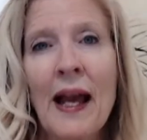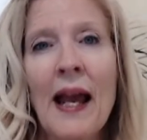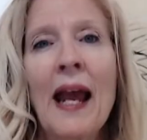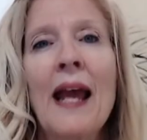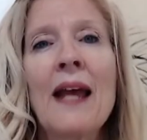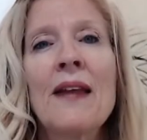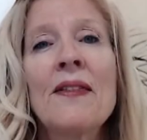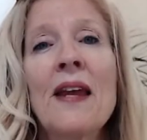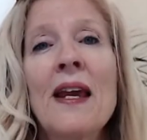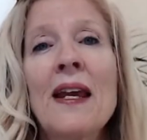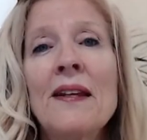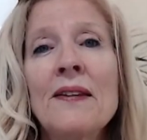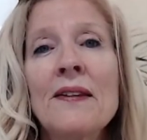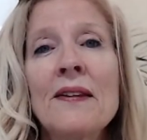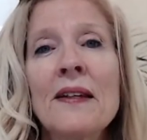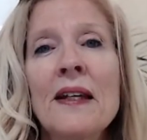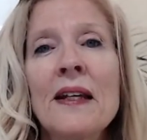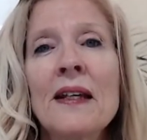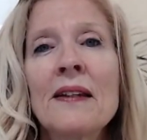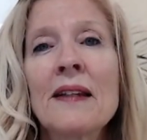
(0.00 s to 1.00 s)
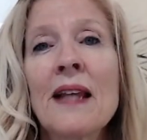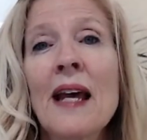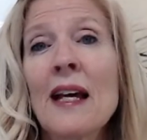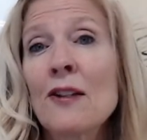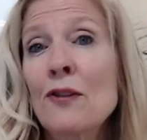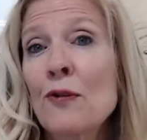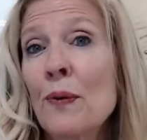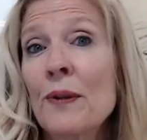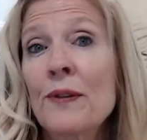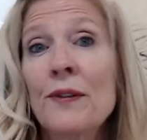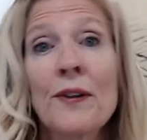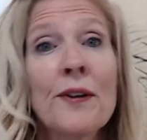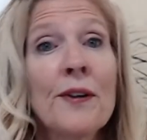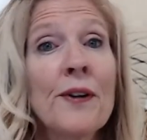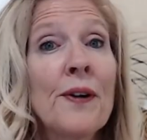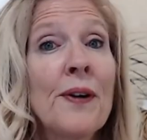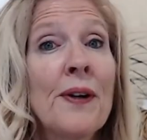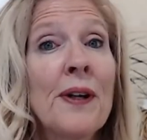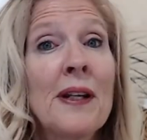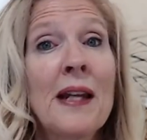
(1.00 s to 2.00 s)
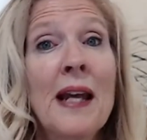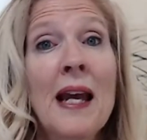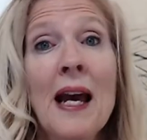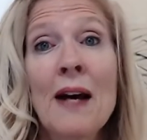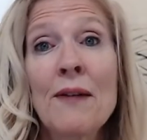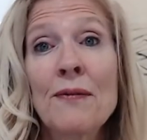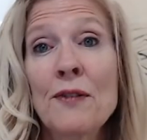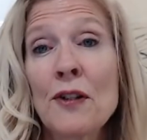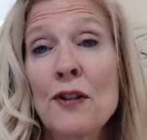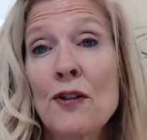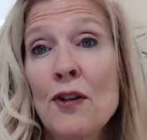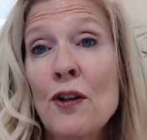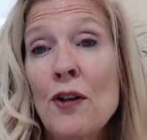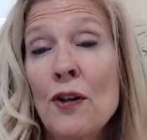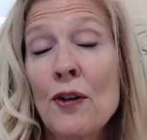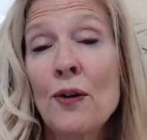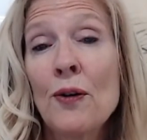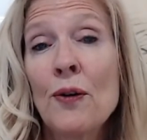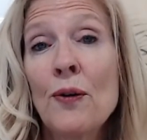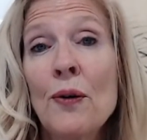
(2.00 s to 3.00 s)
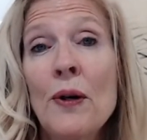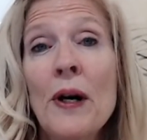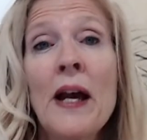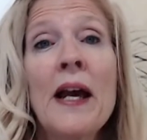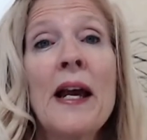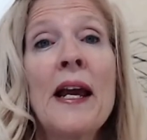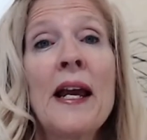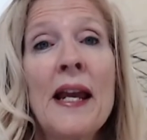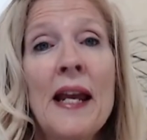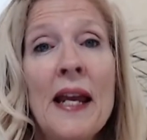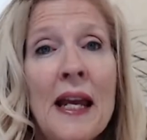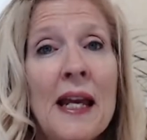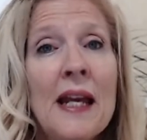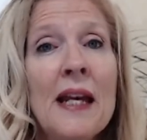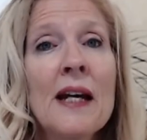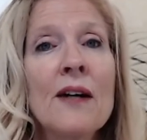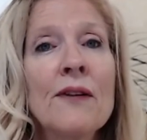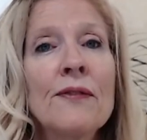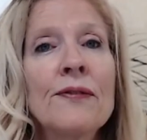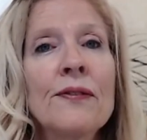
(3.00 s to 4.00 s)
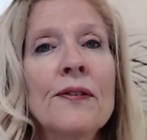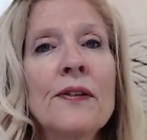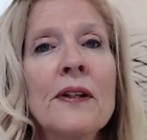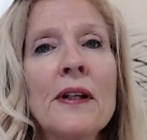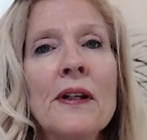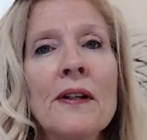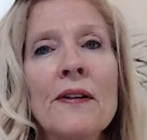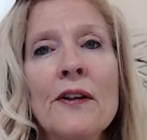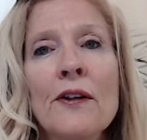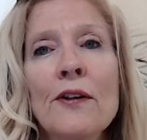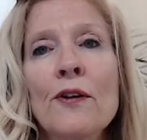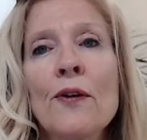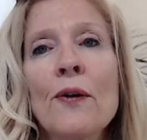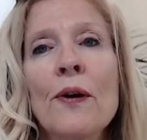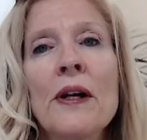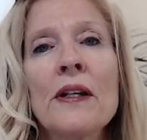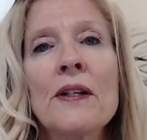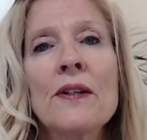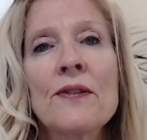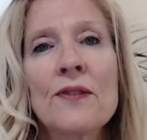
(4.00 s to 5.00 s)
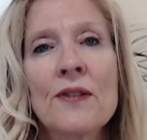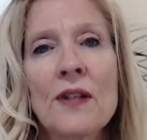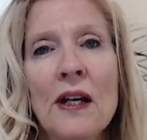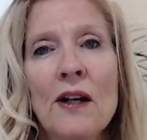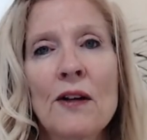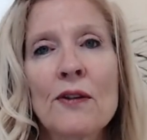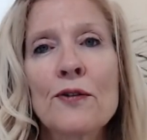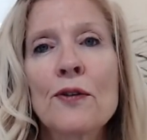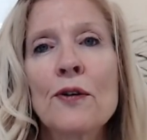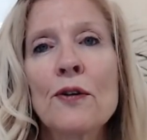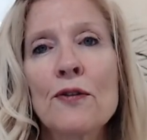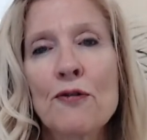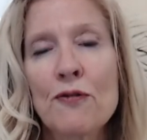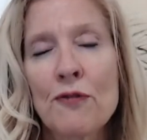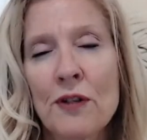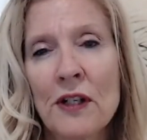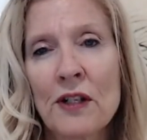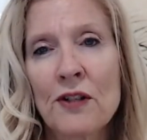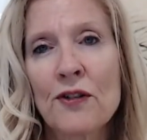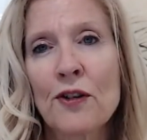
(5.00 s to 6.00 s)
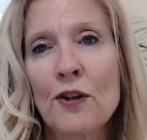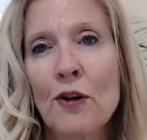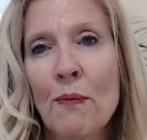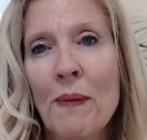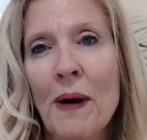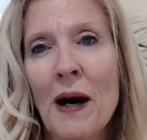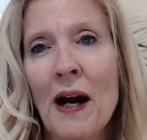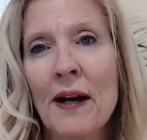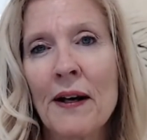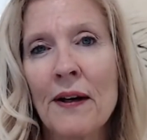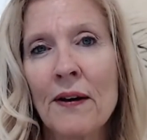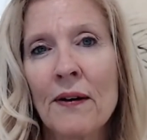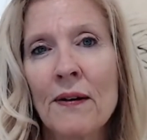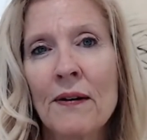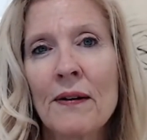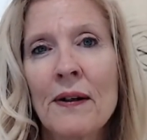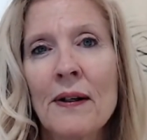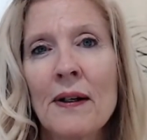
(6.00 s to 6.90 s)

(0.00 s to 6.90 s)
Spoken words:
And they think that's what they're going to have to do if they're going to sell to a traditional buyer.